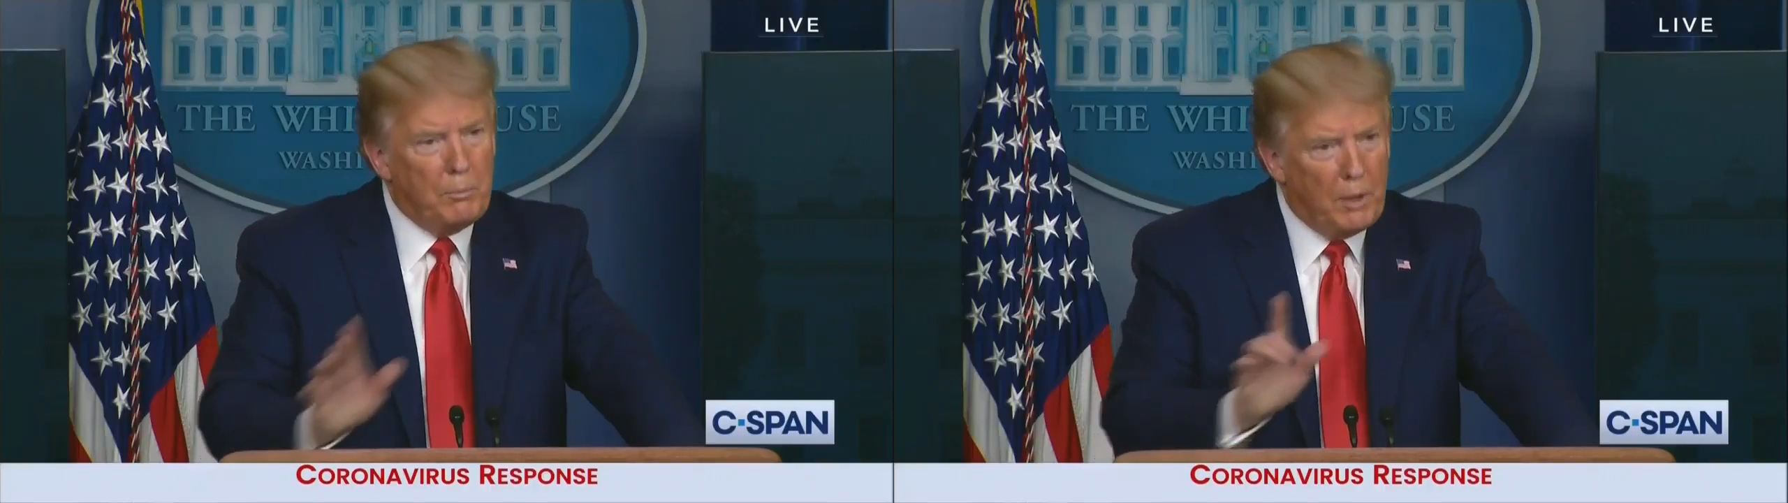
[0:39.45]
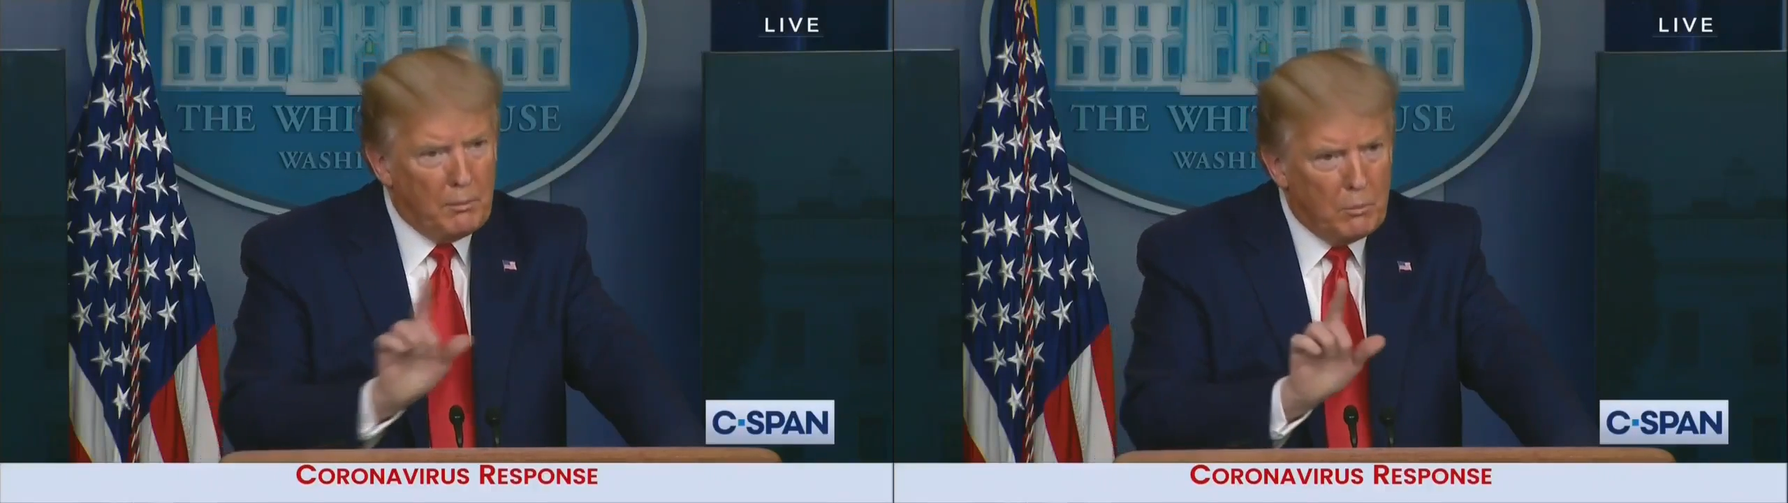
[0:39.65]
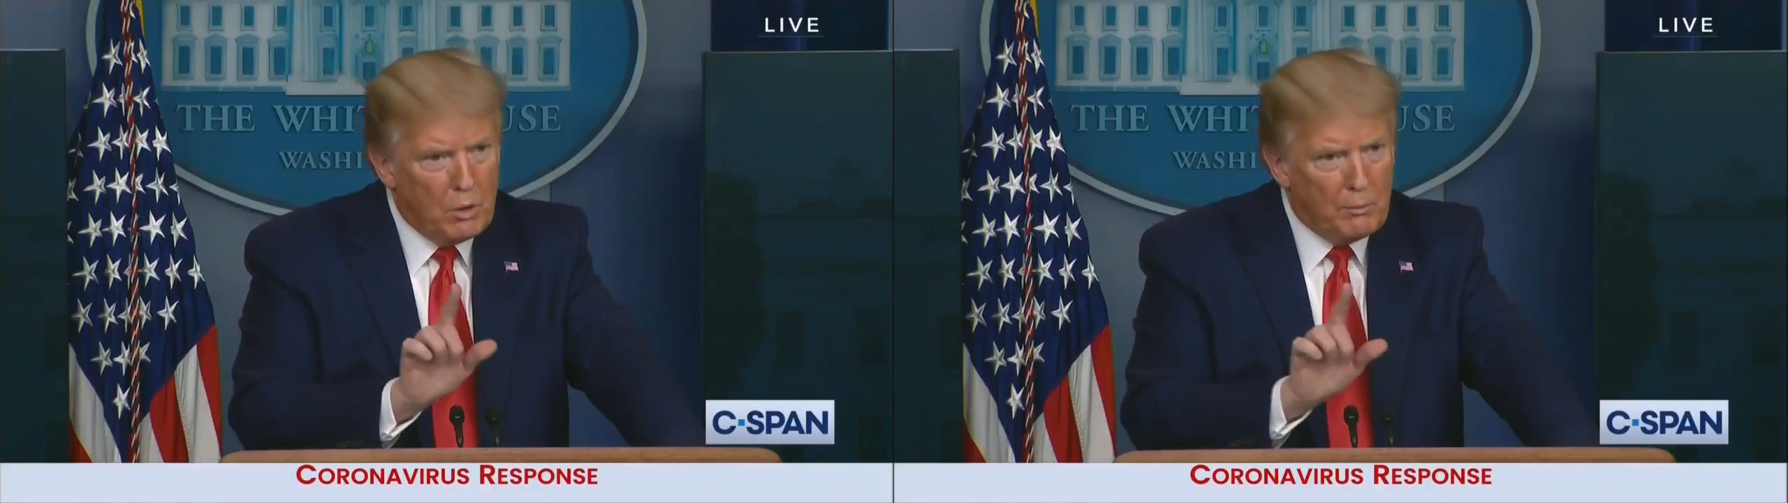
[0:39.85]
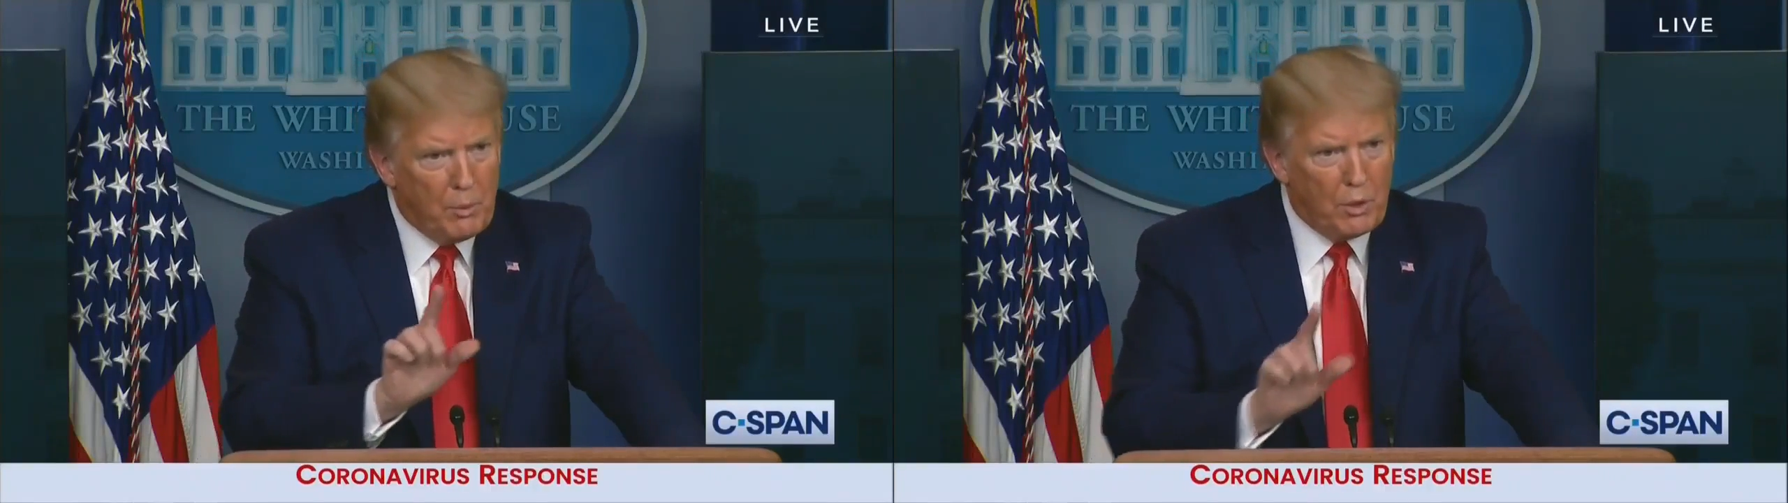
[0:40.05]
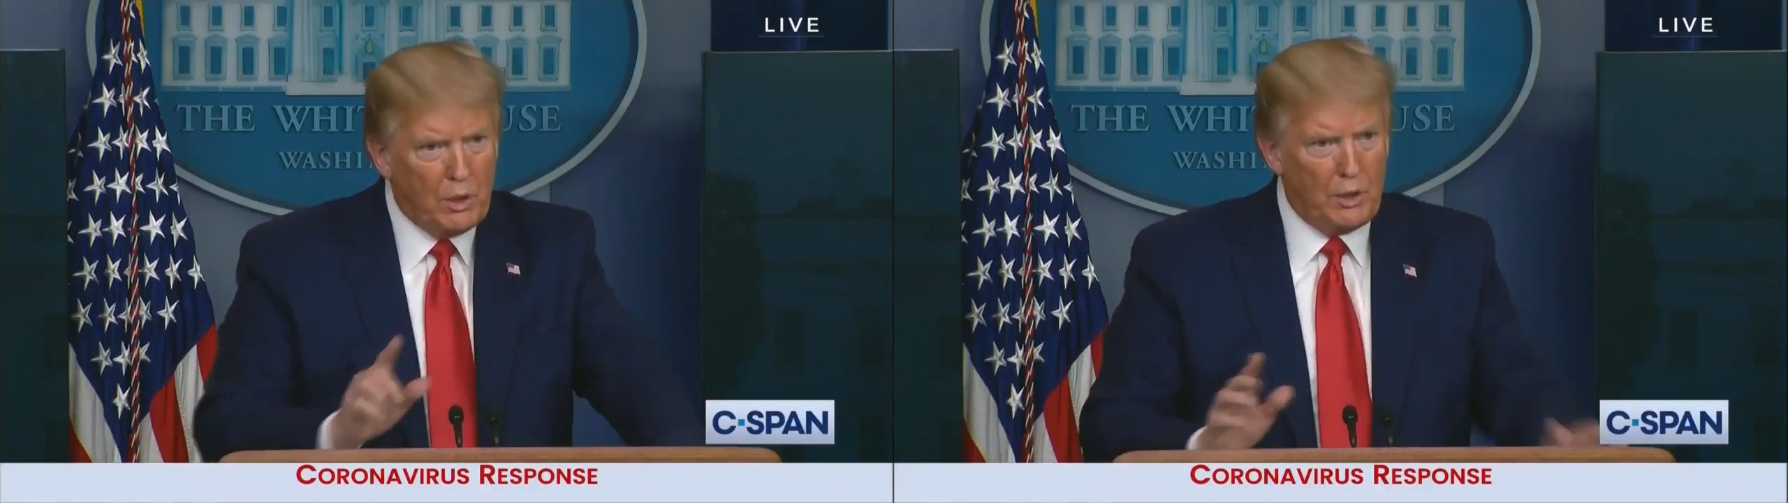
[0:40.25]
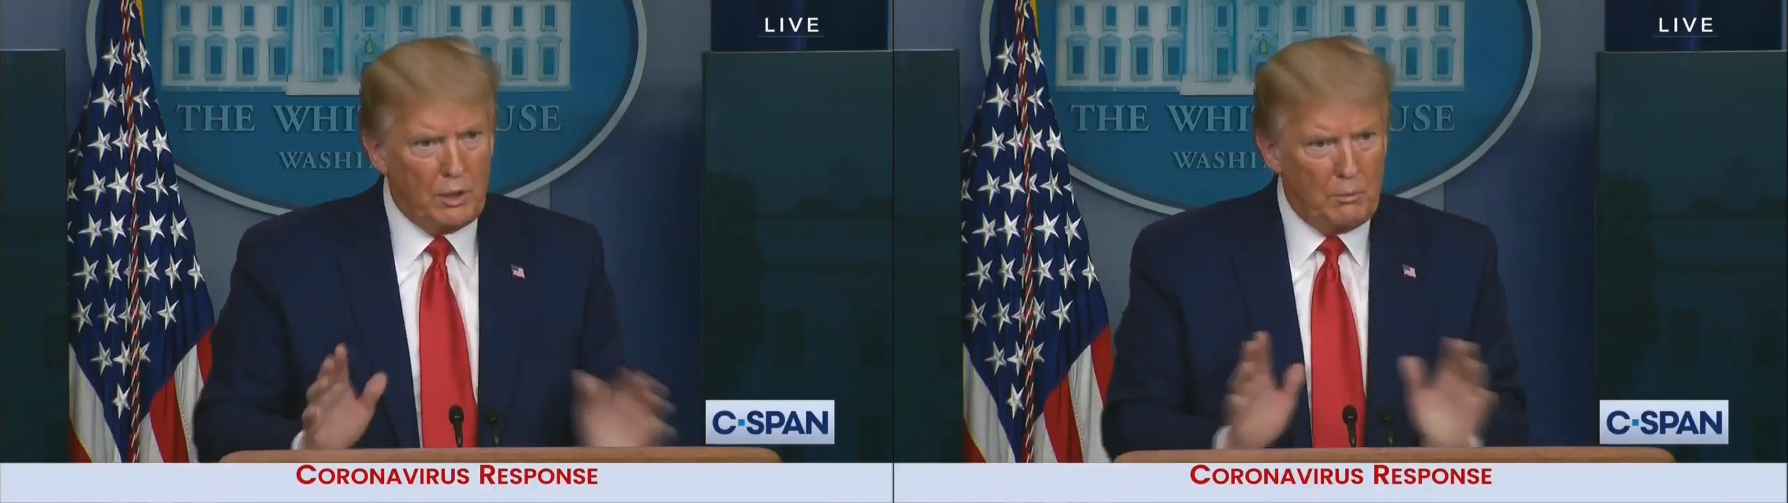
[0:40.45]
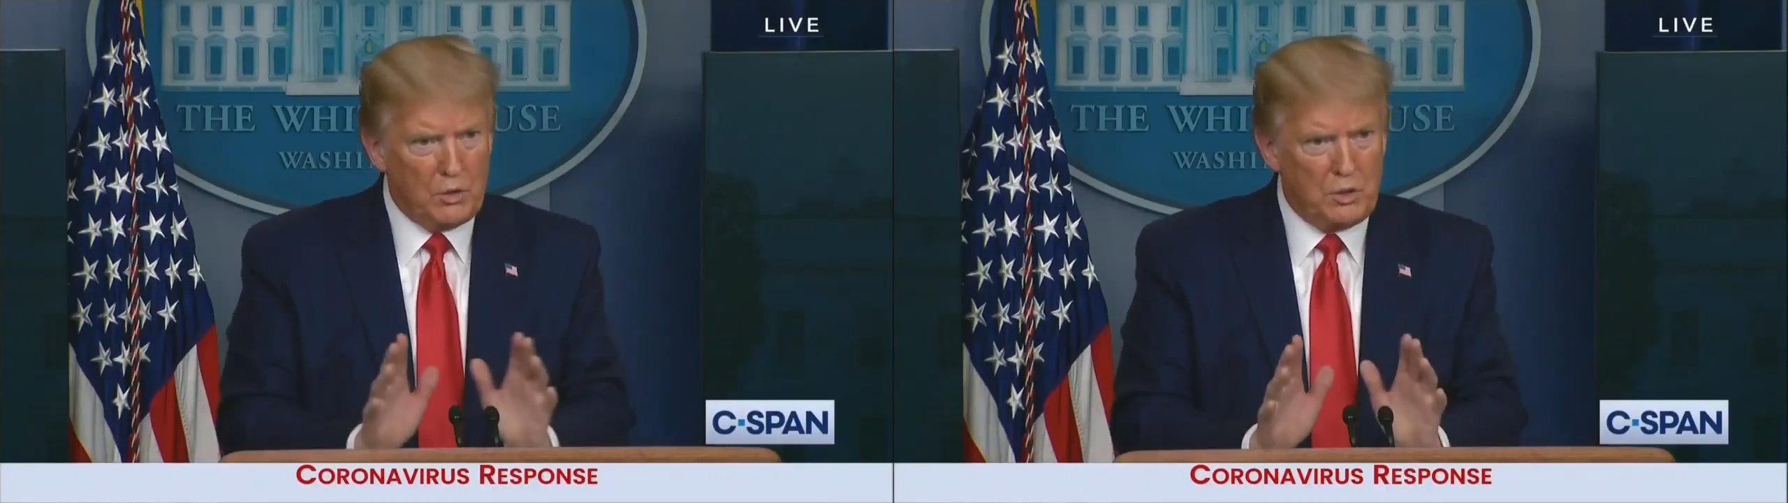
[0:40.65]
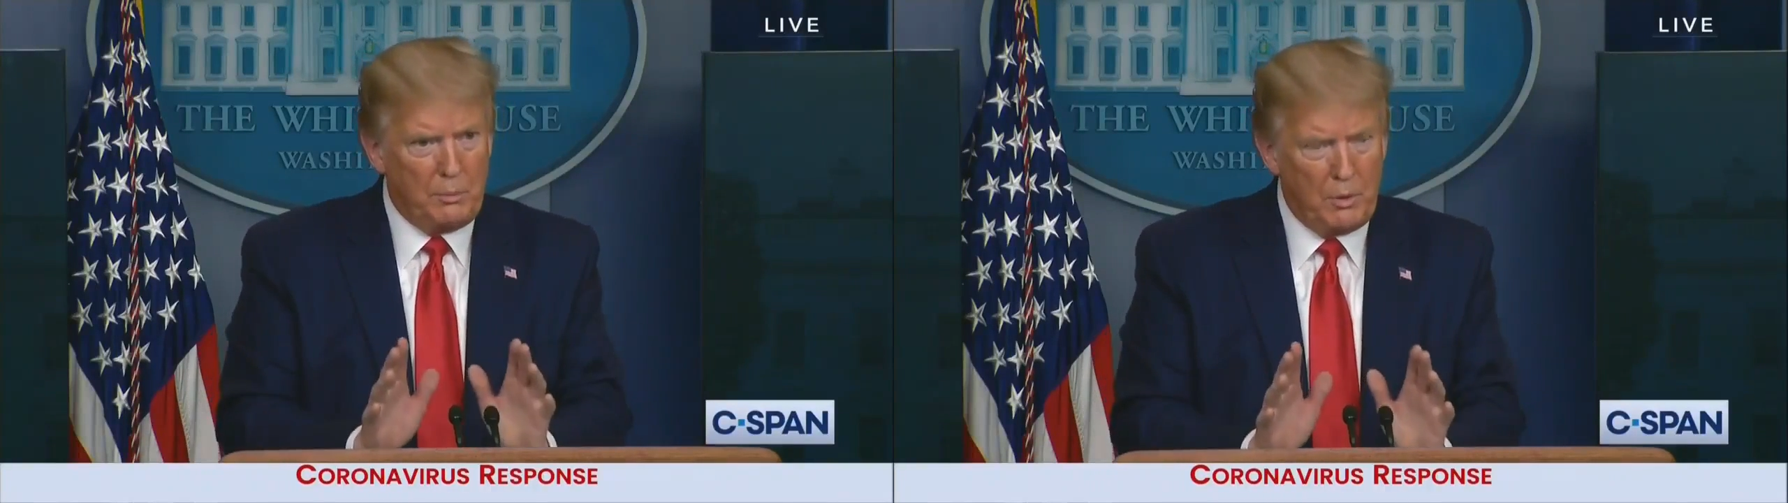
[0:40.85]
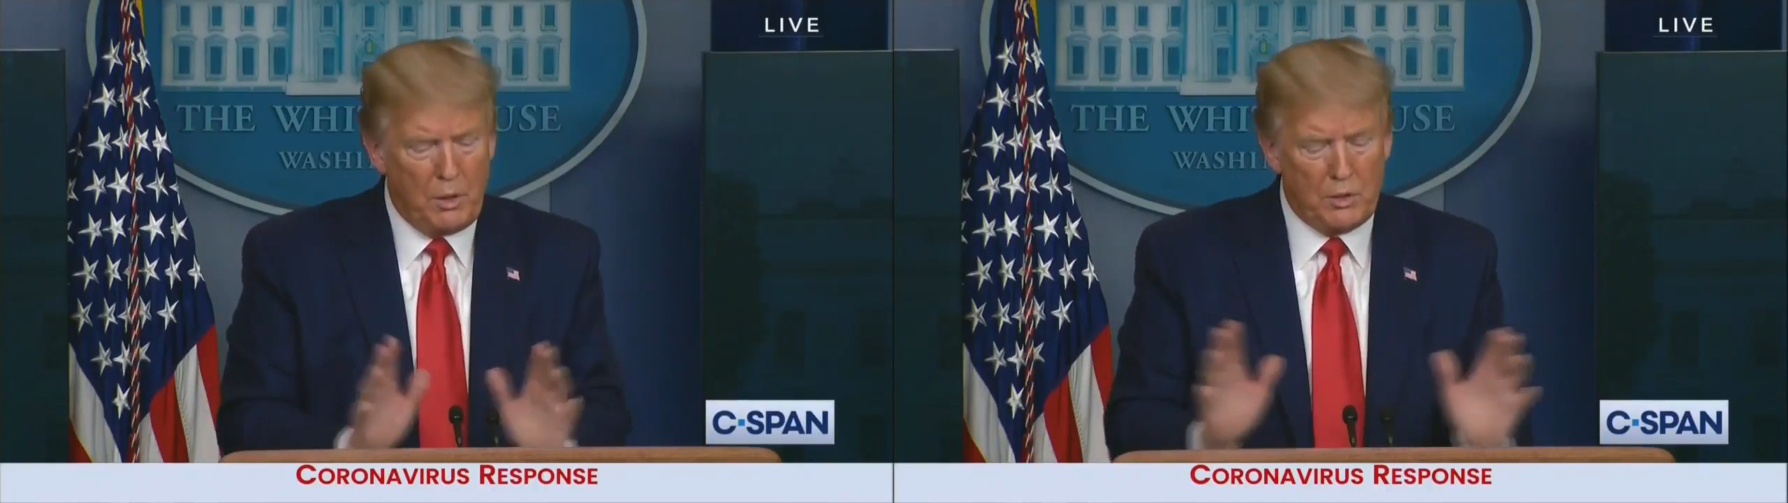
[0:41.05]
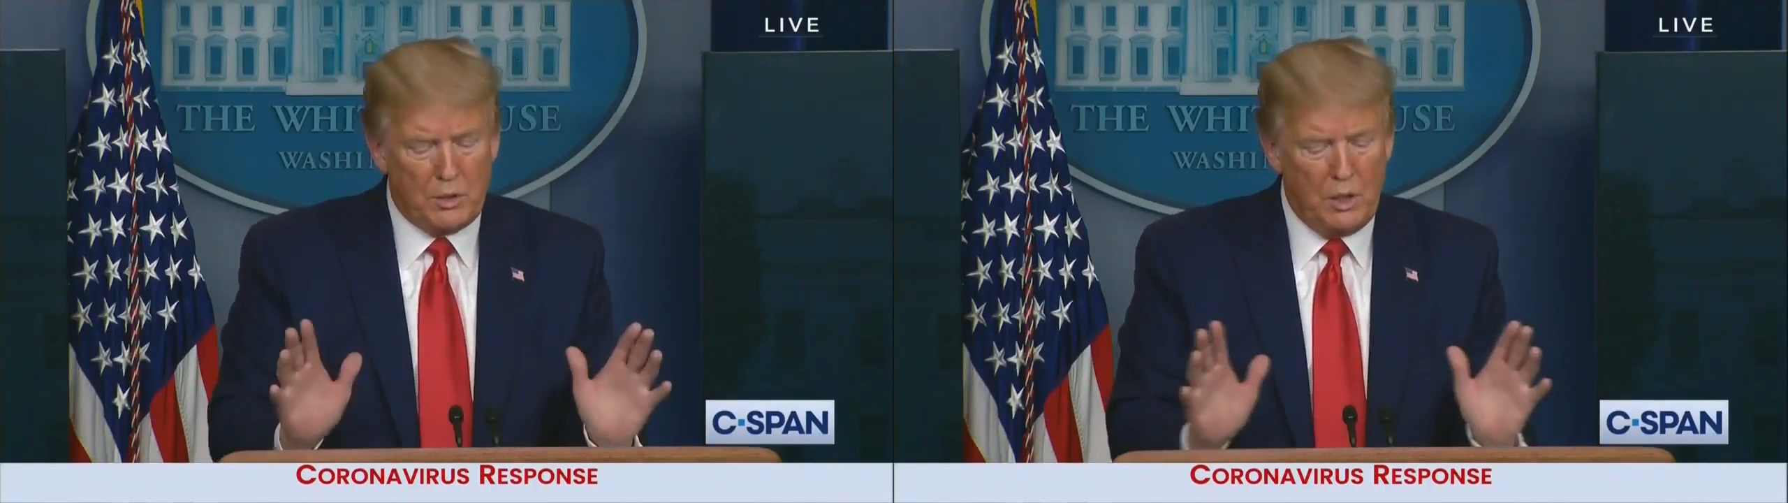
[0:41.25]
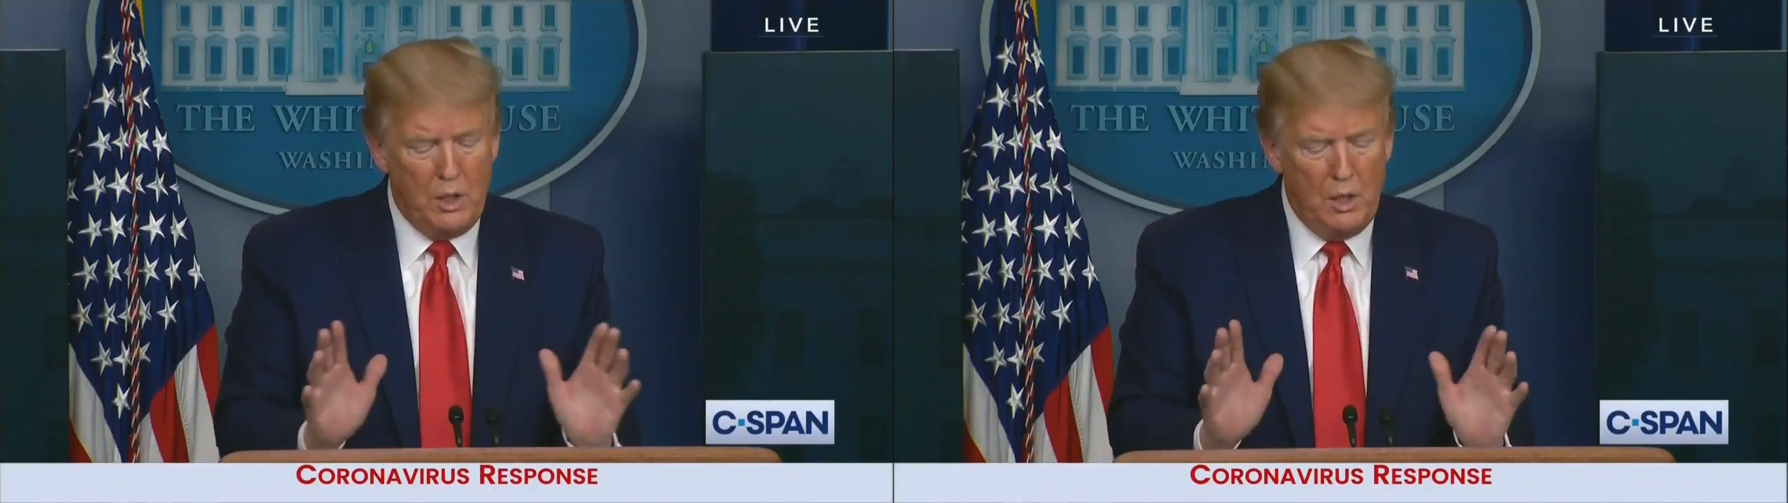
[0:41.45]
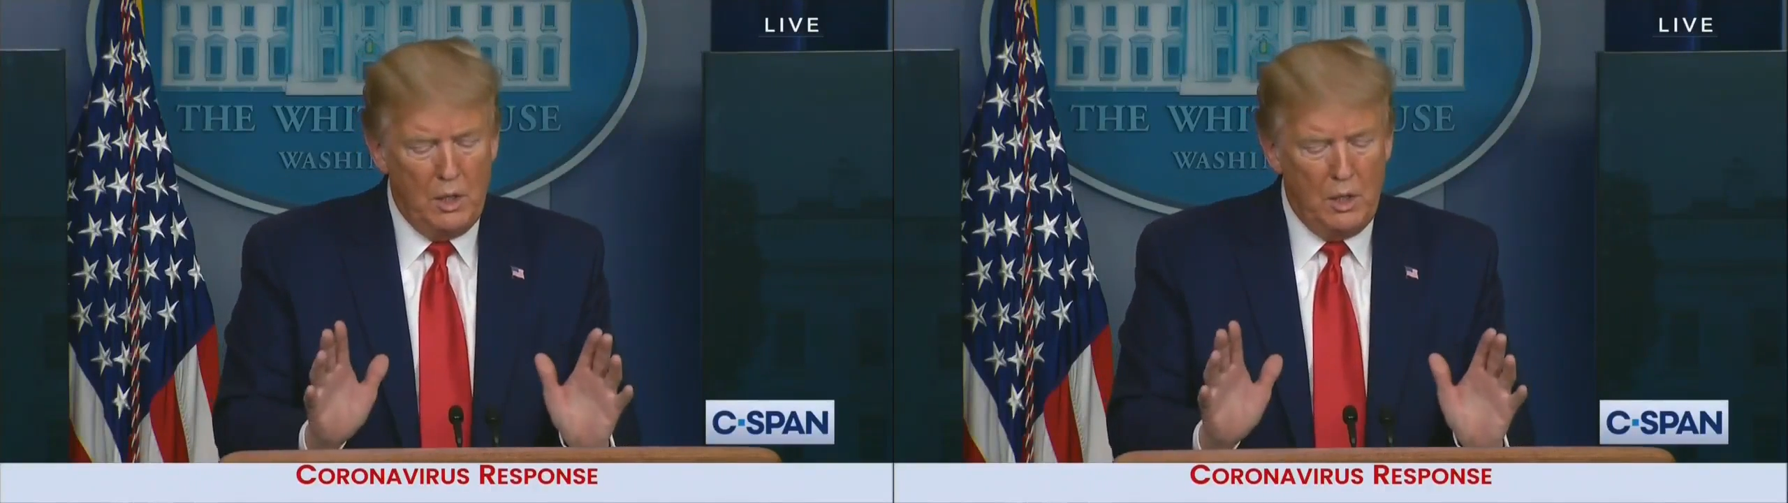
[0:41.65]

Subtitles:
But more importantly than mostly partisan,